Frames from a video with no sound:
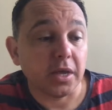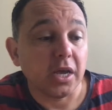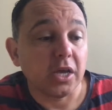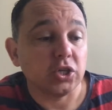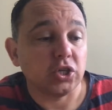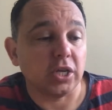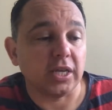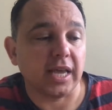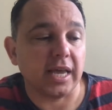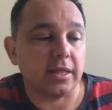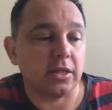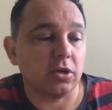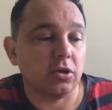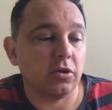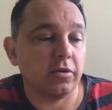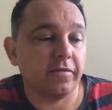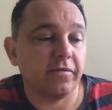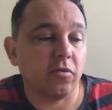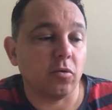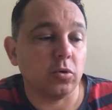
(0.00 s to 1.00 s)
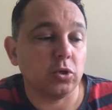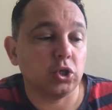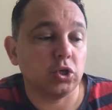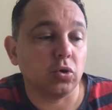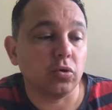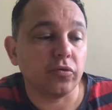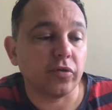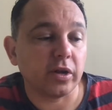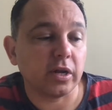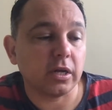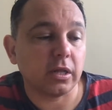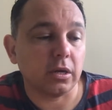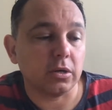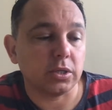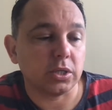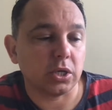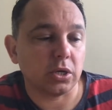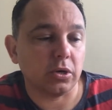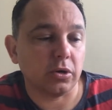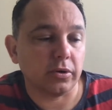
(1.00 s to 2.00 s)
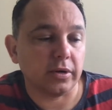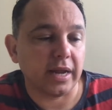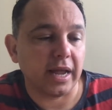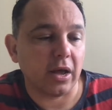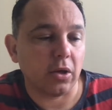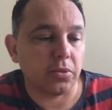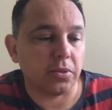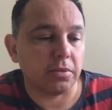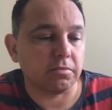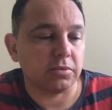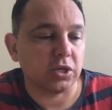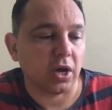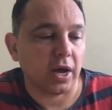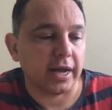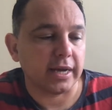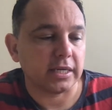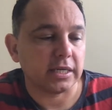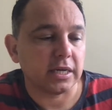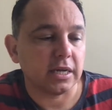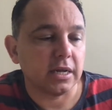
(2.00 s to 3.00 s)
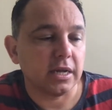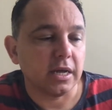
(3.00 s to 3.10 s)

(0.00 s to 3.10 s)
She gathered her 4 children close to her and held them tight.